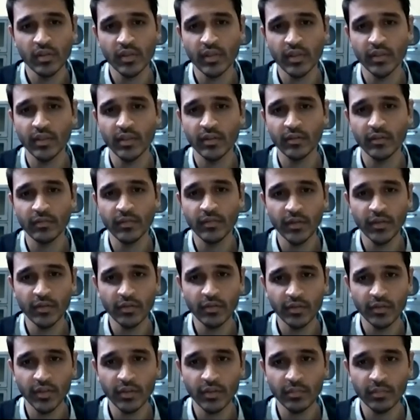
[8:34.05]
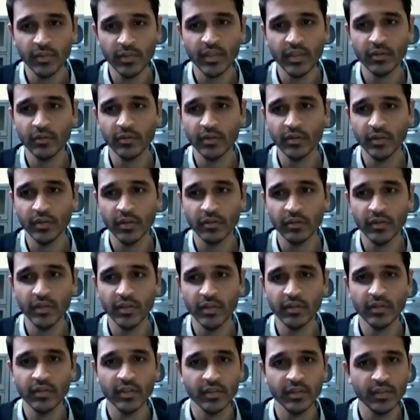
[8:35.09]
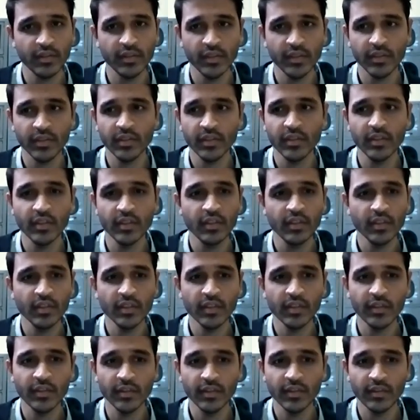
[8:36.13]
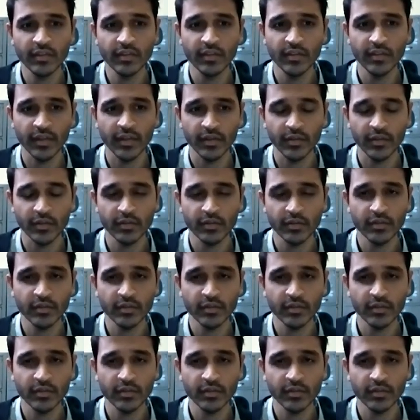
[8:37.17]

and the definitive treatment that was given in such a rare clinical scenario.